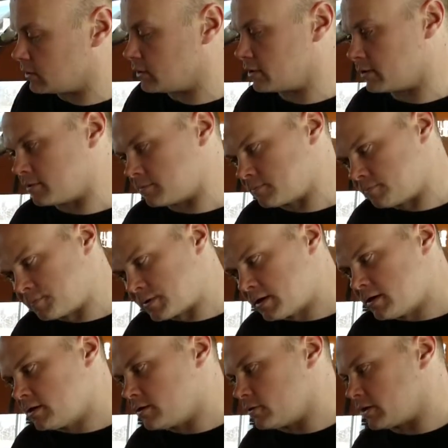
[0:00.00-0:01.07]
then
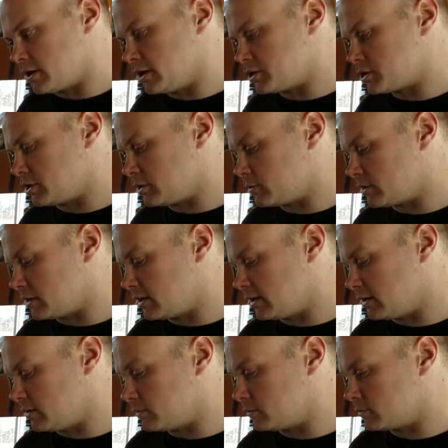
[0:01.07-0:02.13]
occasionally what
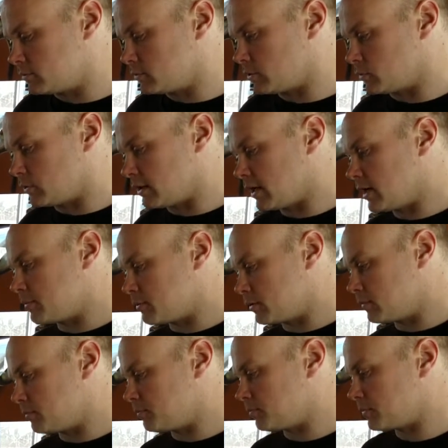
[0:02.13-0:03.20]
will
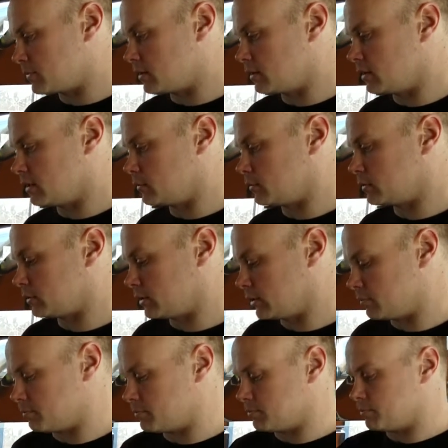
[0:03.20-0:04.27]
happen, they will
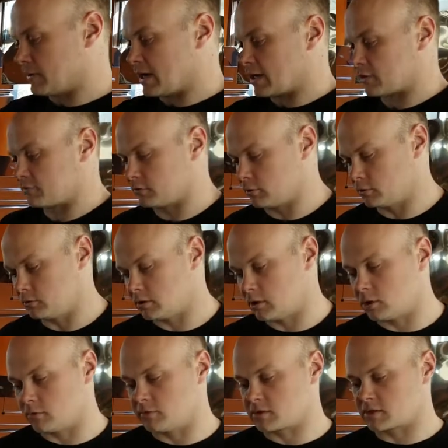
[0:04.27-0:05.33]
get backflow.
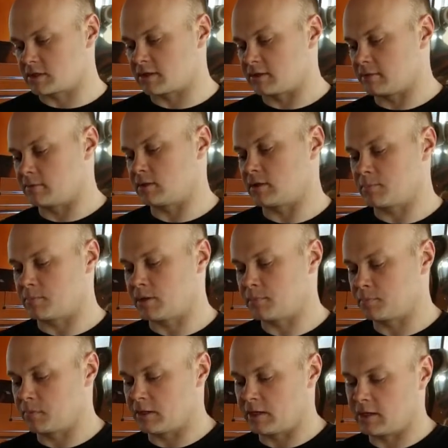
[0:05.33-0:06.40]
All of a sudden the
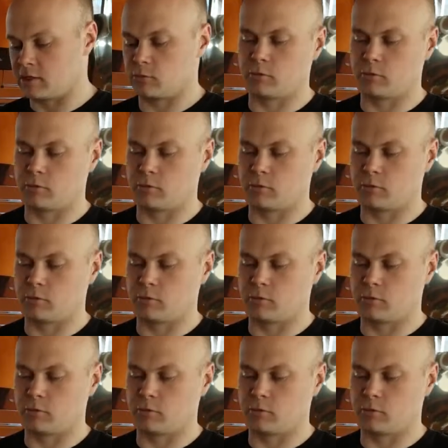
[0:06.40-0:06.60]
handle will